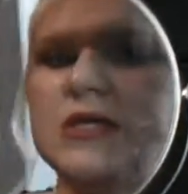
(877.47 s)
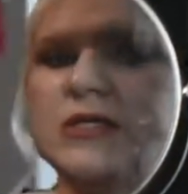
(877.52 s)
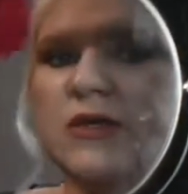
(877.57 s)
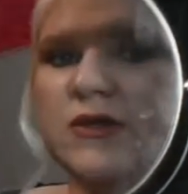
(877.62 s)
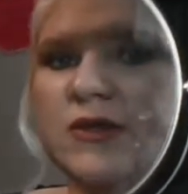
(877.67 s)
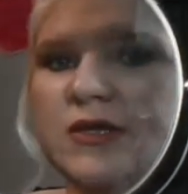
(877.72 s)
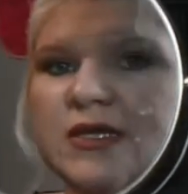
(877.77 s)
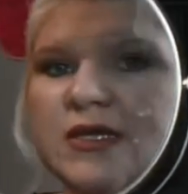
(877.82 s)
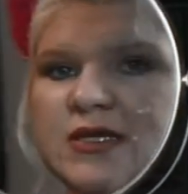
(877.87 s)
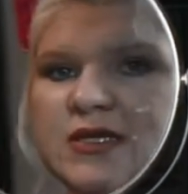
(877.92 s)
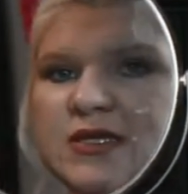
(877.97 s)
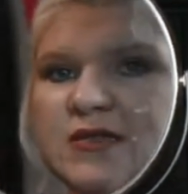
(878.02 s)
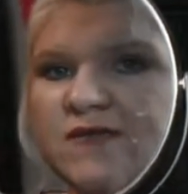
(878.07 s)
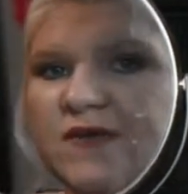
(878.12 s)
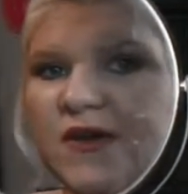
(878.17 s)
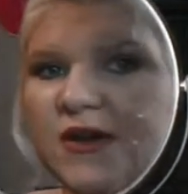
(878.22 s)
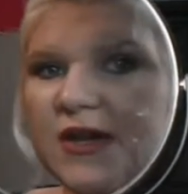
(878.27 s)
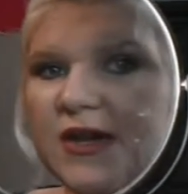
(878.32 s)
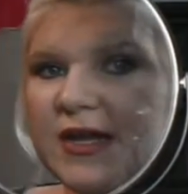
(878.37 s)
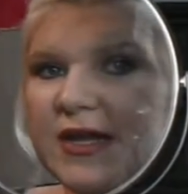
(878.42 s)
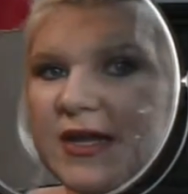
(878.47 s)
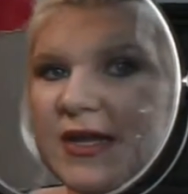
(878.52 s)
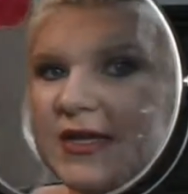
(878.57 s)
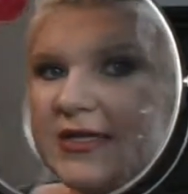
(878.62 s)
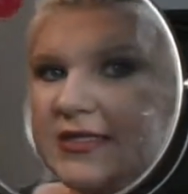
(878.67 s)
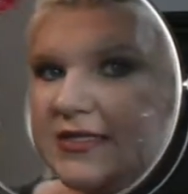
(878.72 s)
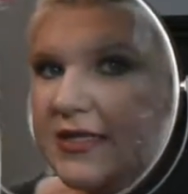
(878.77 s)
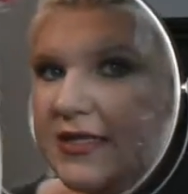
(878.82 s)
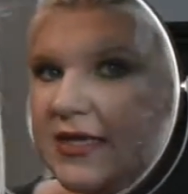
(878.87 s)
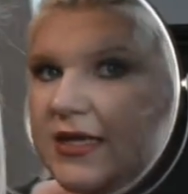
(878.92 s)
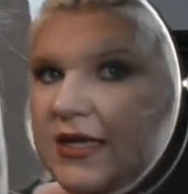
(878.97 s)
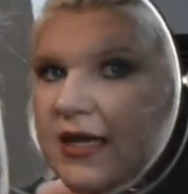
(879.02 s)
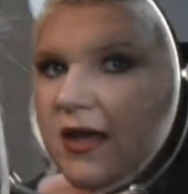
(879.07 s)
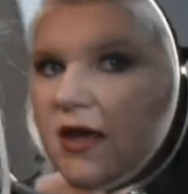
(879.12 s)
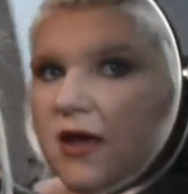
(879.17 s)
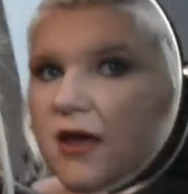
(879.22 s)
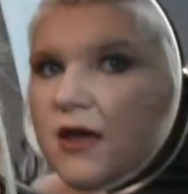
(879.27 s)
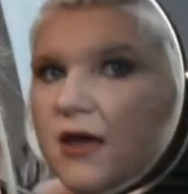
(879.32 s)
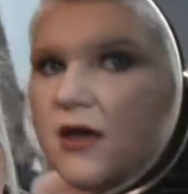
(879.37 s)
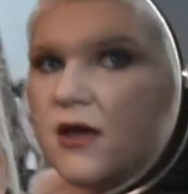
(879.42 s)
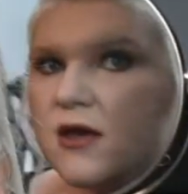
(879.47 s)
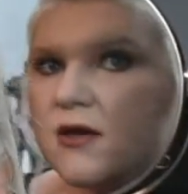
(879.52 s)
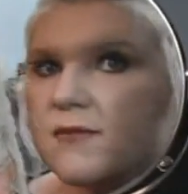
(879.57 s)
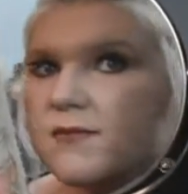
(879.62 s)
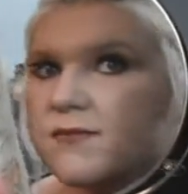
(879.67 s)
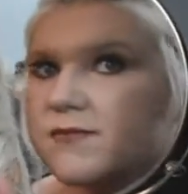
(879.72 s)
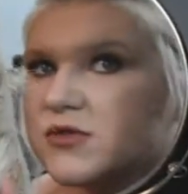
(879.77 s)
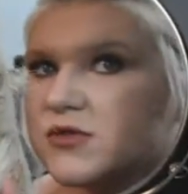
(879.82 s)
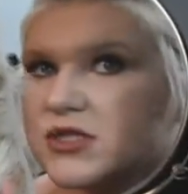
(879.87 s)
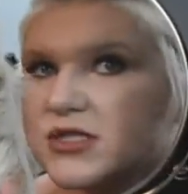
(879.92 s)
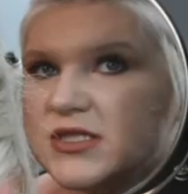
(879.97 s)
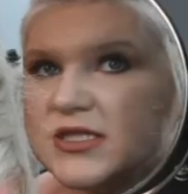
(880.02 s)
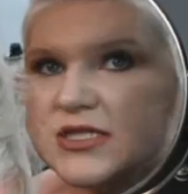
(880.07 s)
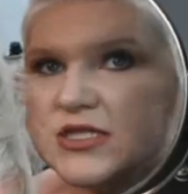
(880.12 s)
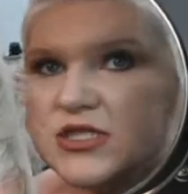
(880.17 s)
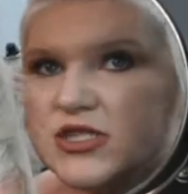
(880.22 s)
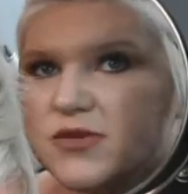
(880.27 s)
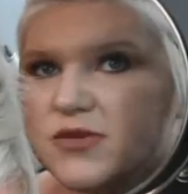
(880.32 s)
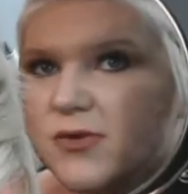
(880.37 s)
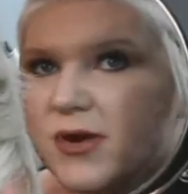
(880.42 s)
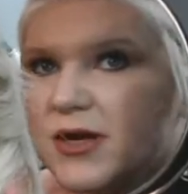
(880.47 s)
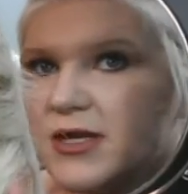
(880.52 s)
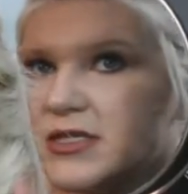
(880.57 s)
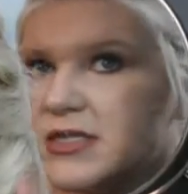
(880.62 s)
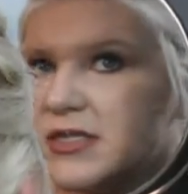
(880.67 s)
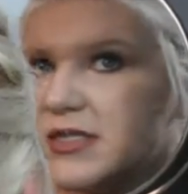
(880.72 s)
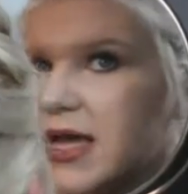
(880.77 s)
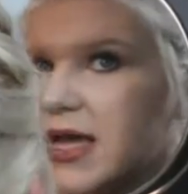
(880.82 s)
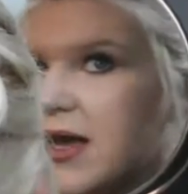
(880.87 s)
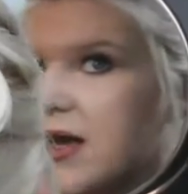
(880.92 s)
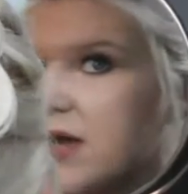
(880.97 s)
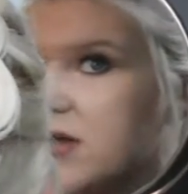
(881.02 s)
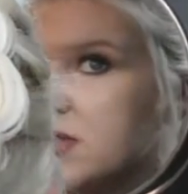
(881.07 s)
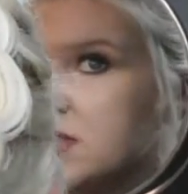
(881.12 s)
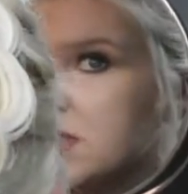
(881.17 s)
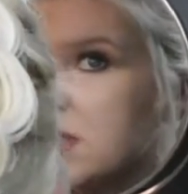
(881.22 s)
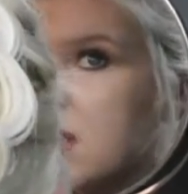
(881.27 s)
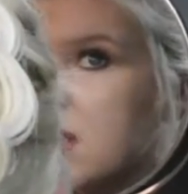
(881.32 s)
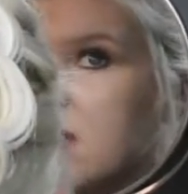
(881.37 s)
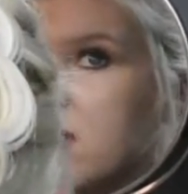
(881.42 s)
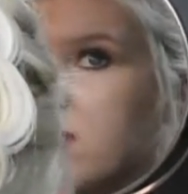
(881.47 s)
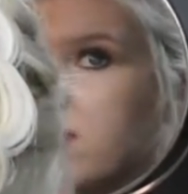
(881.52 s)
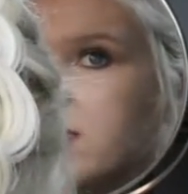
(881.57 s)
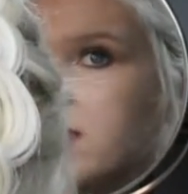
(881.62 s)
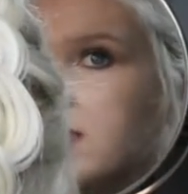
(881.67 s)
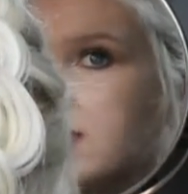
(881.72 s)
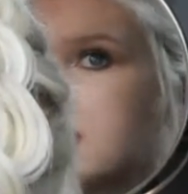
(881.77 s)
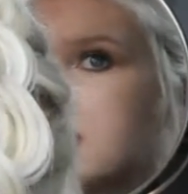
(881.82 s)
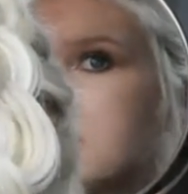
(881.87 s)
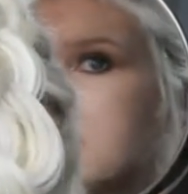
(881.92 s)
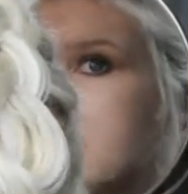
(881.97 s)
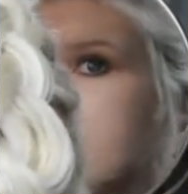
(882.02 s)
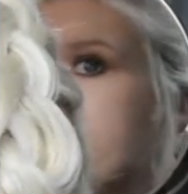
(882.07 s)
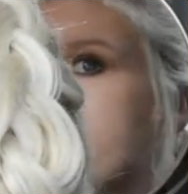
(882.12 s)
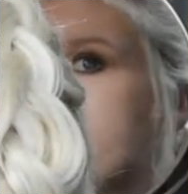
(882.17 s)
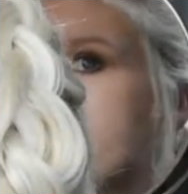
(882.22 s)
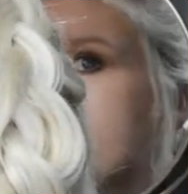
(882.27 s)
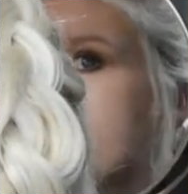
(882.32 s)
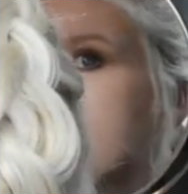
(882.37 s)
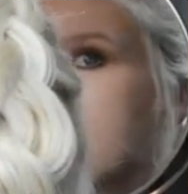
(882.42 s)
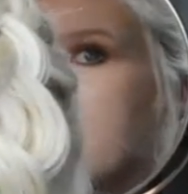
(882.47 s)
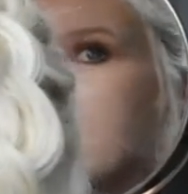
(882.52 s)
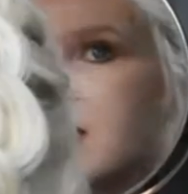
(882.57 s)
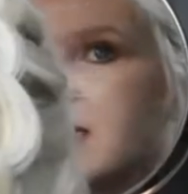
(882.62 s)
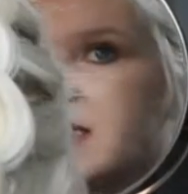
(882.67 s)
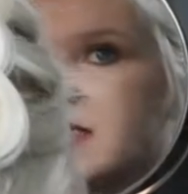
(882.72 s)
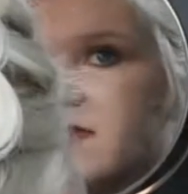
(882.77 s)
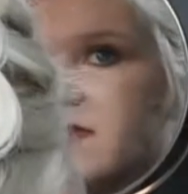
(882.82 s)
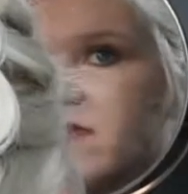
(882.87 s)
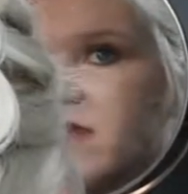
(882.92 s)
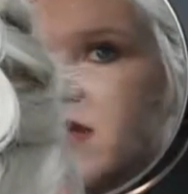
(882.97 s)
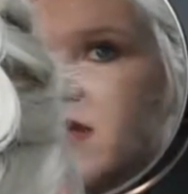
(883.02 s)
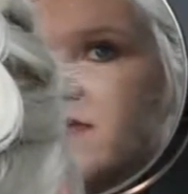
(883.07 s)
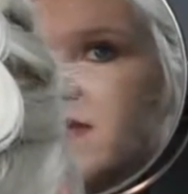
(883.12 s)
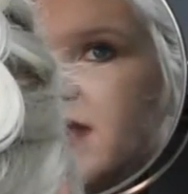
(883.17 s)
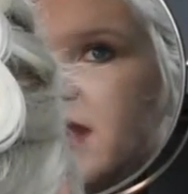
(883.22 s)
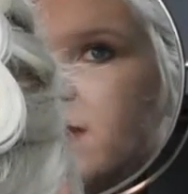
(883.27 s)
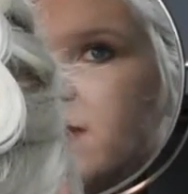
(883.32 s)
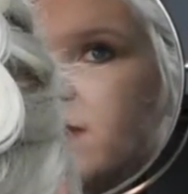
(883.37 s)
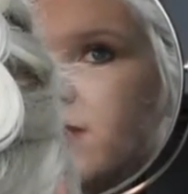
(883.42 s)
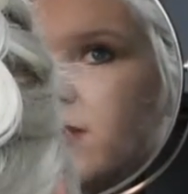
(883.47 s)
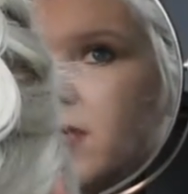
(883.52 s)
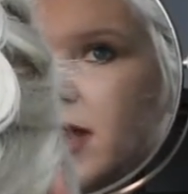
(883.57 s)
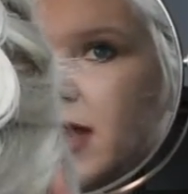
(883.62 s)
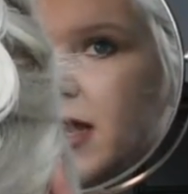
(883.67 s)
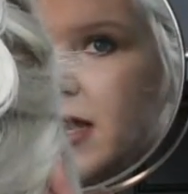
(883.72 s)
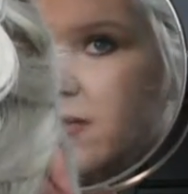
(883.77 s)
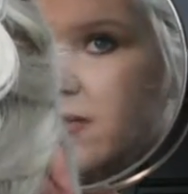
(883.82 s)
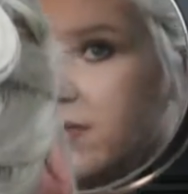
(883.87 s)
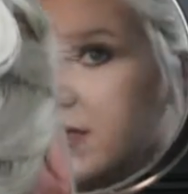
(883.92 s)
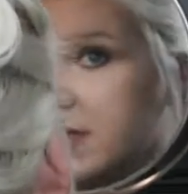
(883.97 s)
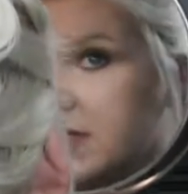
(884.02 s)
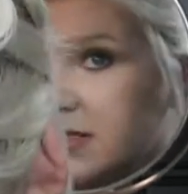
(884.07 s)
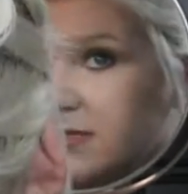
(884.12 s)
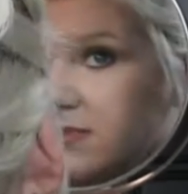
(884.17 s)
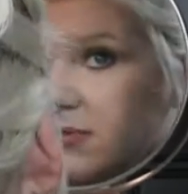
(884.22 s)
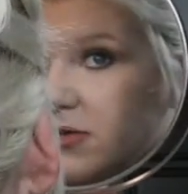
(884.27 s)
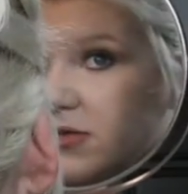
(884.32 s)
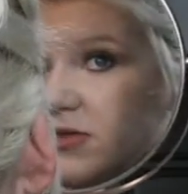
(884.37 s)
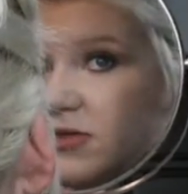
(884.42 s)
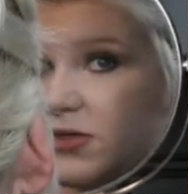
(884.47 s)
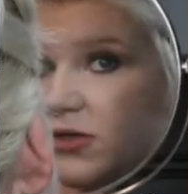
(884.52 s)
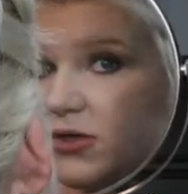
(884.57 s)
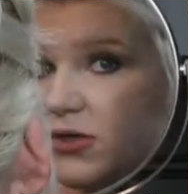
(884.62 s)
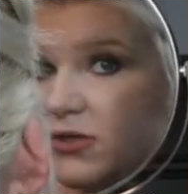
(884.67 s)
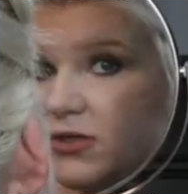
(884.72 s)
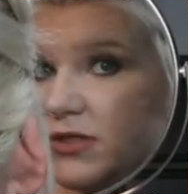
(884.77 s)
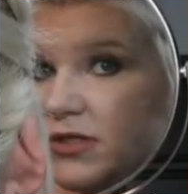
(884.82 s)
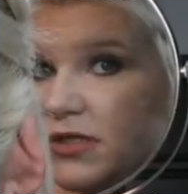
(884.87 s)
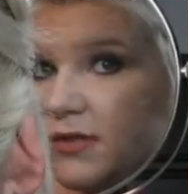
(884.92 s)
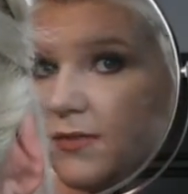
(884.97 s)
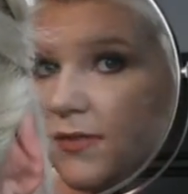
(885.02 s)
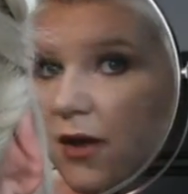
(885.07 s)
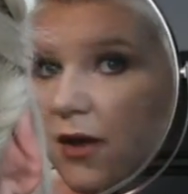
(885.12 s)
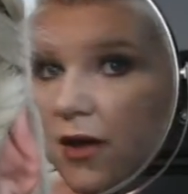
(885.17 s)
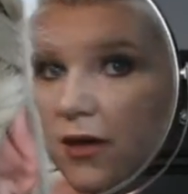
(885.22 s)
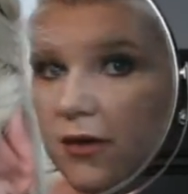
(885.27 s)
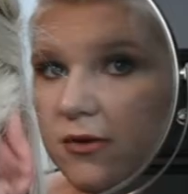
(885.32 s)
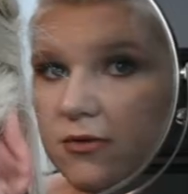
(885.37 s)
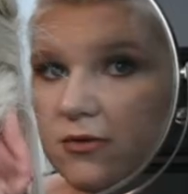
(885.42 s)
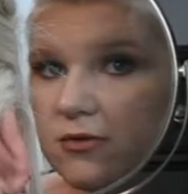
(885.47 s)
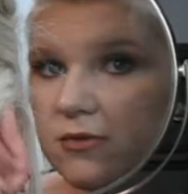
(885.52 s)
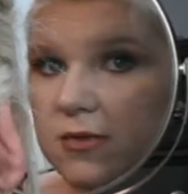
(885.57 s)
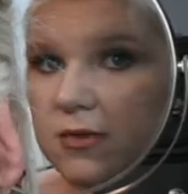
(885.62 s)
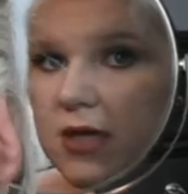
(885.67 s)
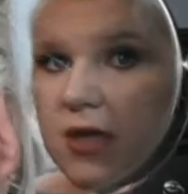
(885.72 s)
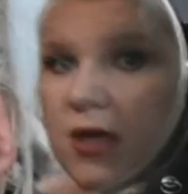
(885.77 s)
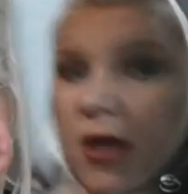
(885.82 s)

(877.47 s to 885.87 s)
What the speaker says: So this is very easy, just these two braided styles with this big, nice, fluffed out braid with some loose curls in the bottom.